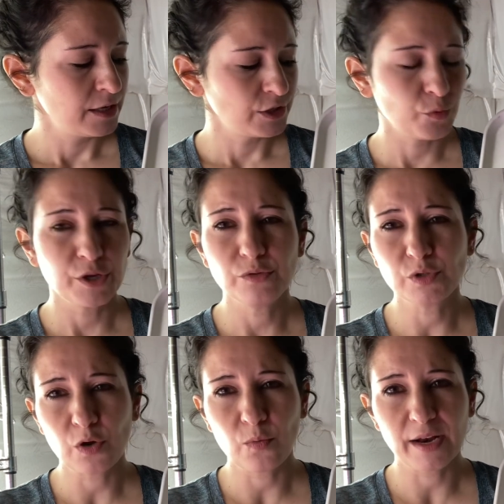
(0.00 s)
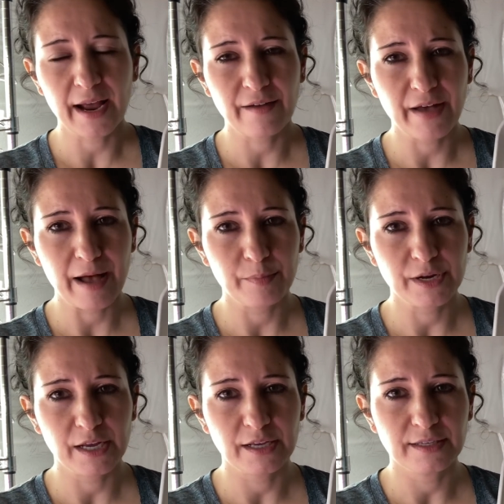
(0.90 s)
So what you don't want to have
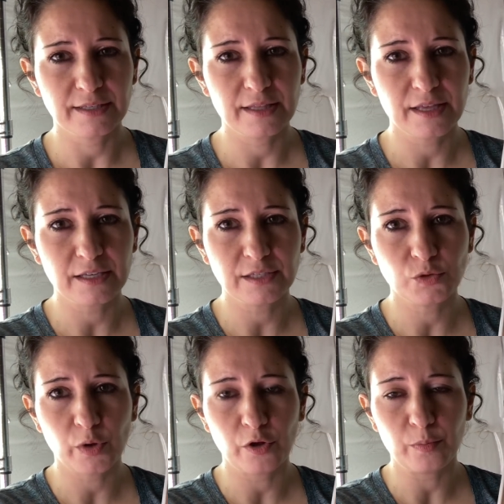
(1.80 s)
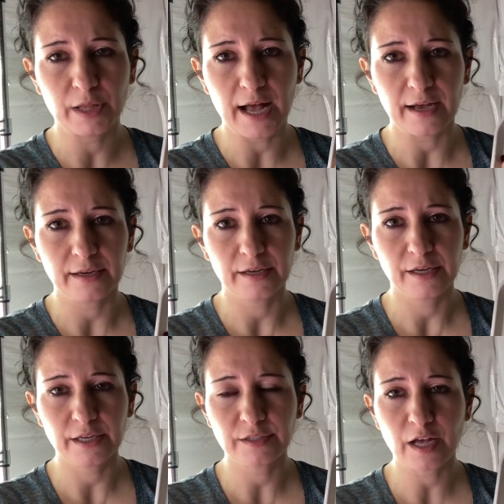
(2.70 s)
happen is this soil block
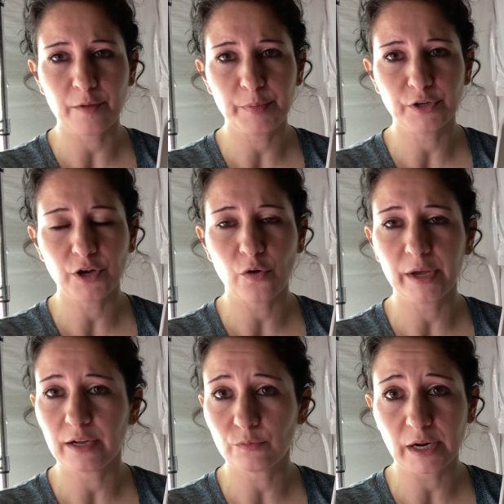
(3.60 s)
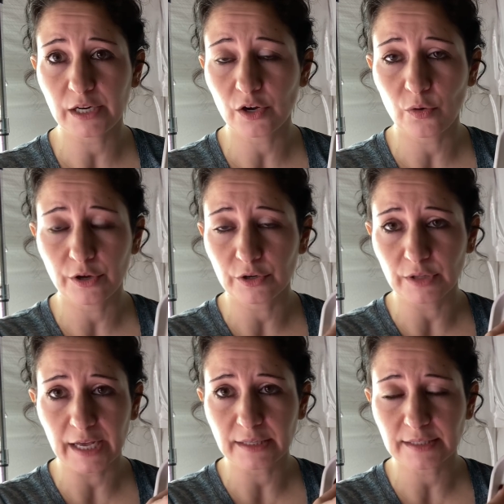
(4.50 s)
is up and going and ready to go under
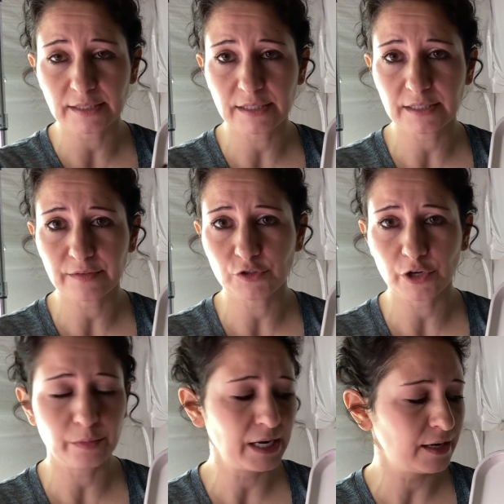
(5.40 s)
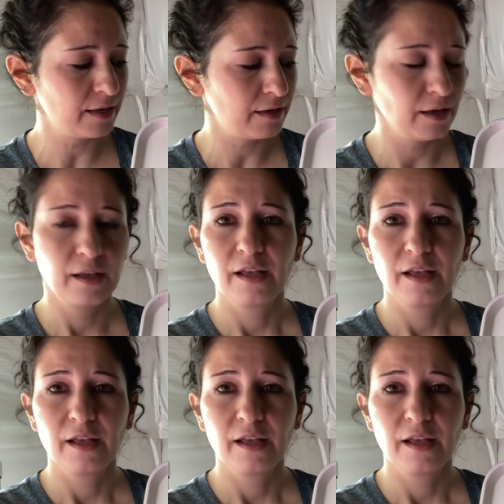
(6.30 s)
lights. The seeds have germinated.